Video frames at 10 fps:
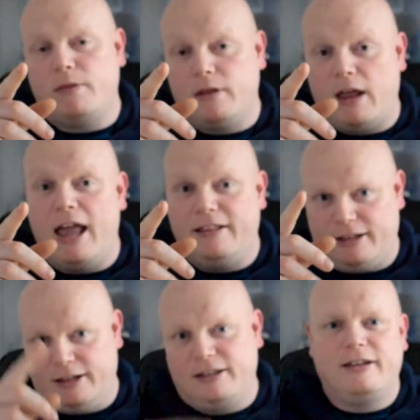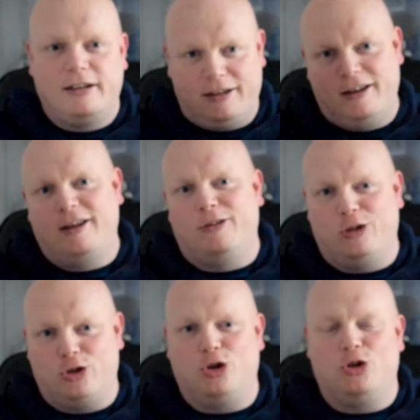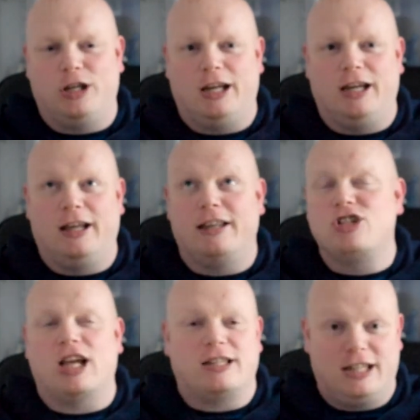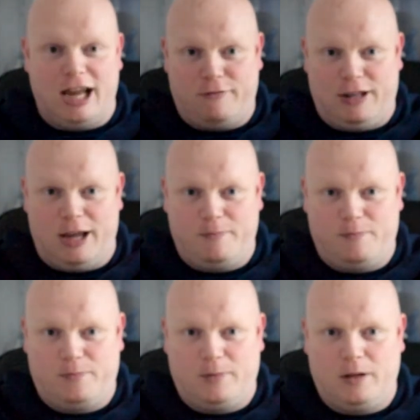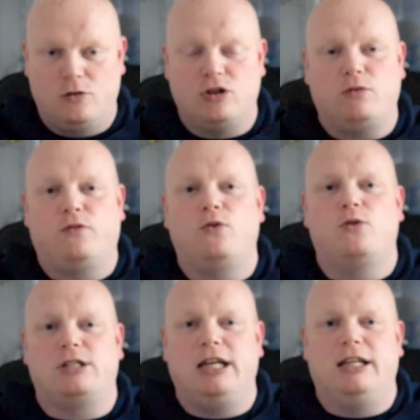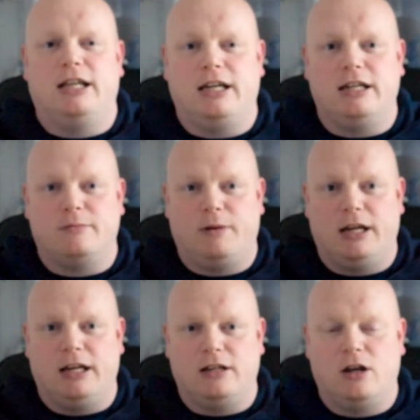ended the Saturday after. So that was 14 days period.